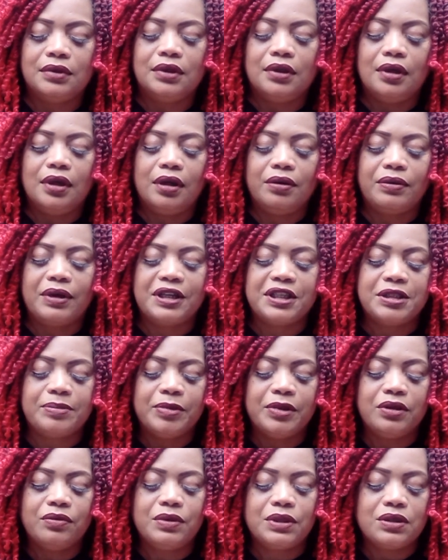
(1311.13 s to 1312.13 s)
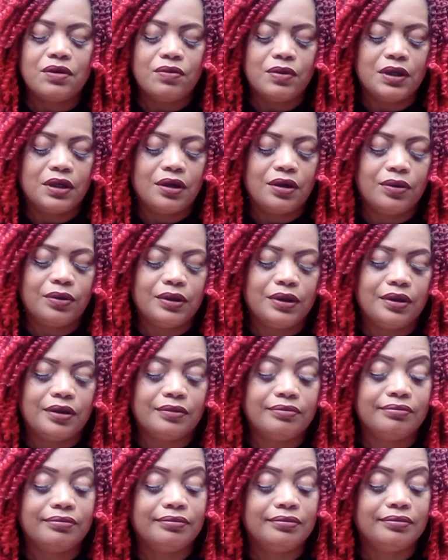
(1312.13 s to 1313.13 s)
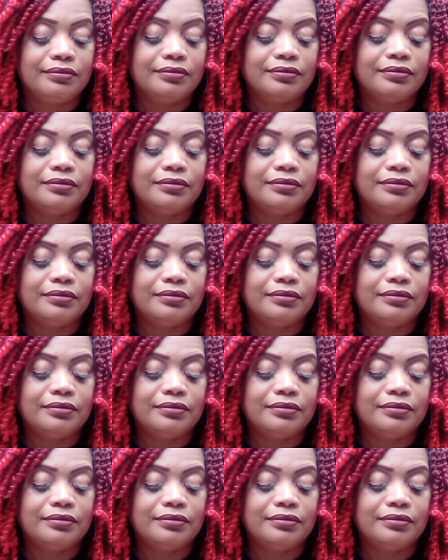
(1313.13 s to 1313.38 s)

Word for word: All right, Spirit, what's going on here? Mm.